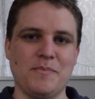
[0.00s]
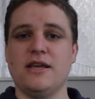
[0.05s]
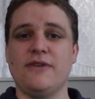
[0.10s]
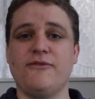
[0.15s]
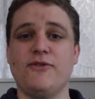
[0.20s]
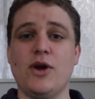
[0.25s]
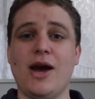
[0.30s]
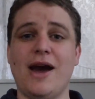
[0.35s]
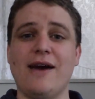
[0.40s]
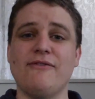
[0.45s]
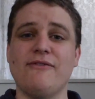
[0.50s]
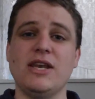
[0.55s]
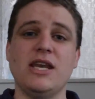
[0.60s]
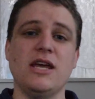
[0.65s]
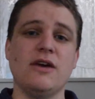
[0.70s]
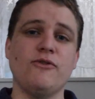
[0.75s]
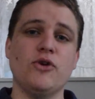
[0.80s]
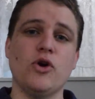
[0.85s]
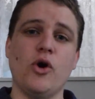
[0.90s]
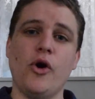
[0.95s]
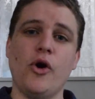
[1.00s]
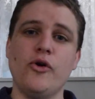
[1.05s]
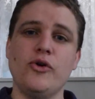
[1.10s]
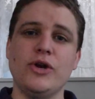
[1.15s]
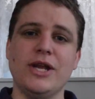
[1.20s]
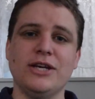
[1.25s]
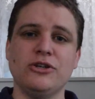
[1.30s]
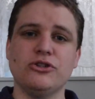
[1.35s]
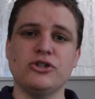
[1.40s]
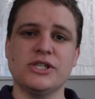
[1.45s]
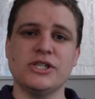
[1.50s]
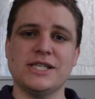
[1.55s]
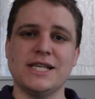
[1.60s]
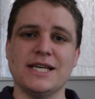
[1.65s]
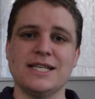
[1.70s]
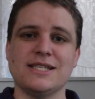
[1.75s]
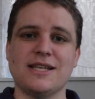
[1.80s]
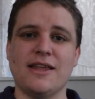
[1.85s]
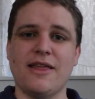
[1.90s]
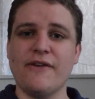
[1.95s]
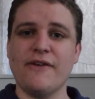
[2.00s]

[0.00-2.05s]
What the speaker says: If you have any of your own interesting South